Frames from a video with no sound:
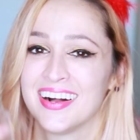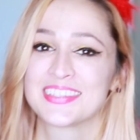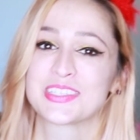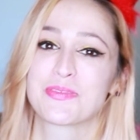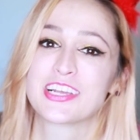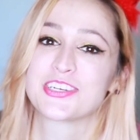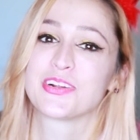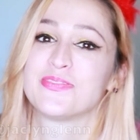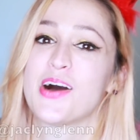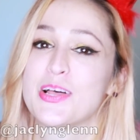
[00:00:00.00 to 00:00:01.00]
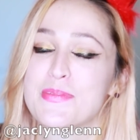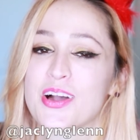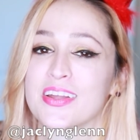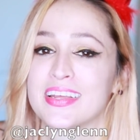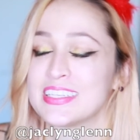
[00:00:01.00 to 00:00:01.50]
Also, make sure to follow me
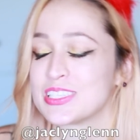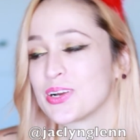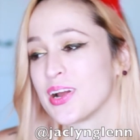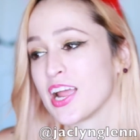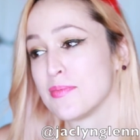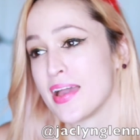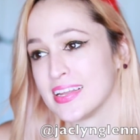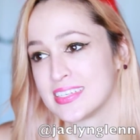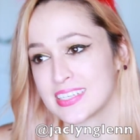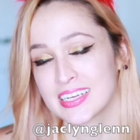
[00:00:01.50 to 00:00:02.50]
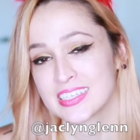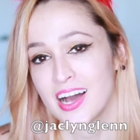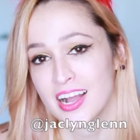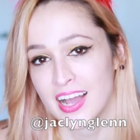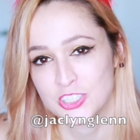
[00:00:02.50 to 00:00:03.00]
on Instagram and
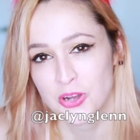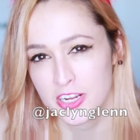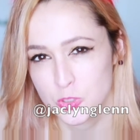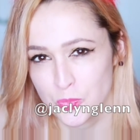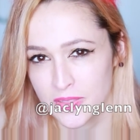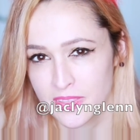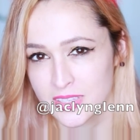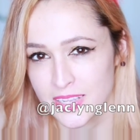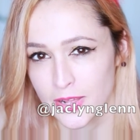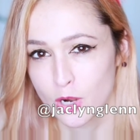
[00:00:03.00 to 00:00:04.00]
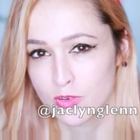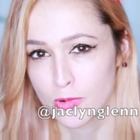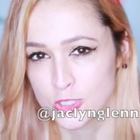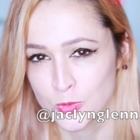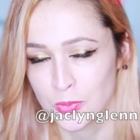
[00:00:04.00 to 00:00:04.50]
TikTok. I try to spread things out over
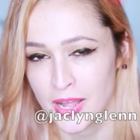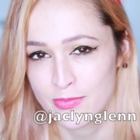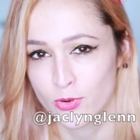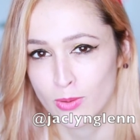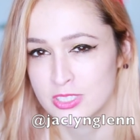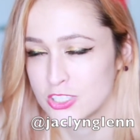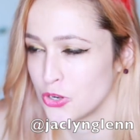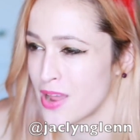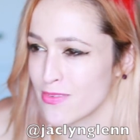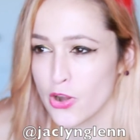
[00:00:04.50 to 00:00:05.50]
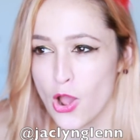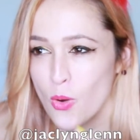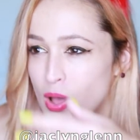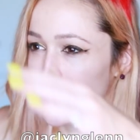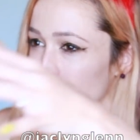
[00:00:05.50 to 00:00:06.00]
multiple platforms because you never
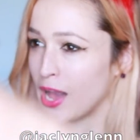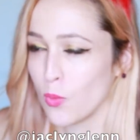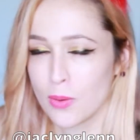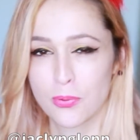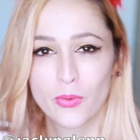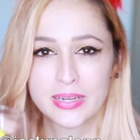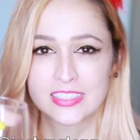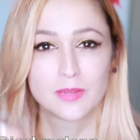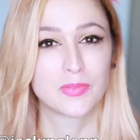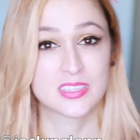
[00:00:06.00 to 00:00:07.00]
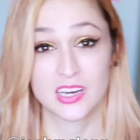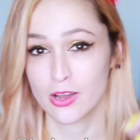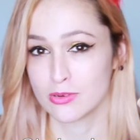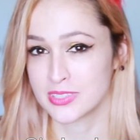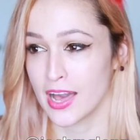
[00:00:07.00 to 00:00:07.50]
know at what point something's gonna
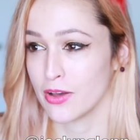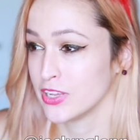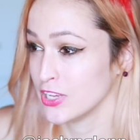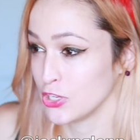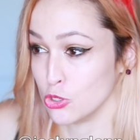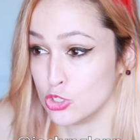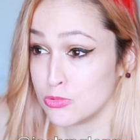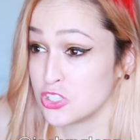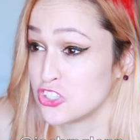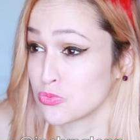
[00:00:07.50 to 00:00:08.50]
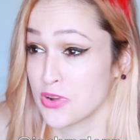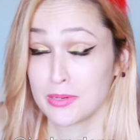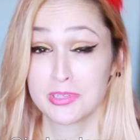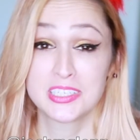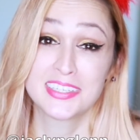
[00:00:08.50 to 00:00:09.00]
go down. YouTube could just
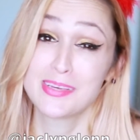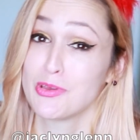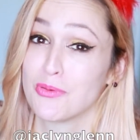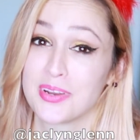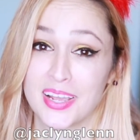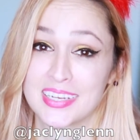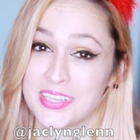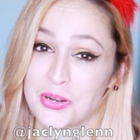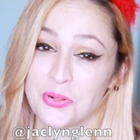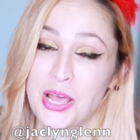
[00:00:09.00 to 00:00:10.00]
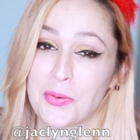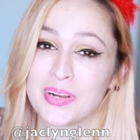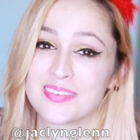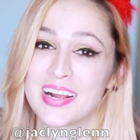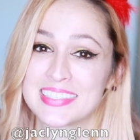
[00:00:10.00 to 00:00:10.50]
randomly delete me one day because they don't like
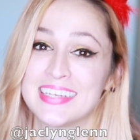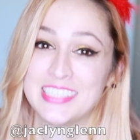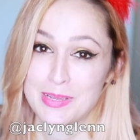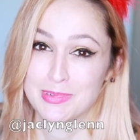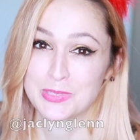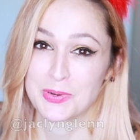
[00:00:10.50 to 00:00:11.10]
whenever I say demon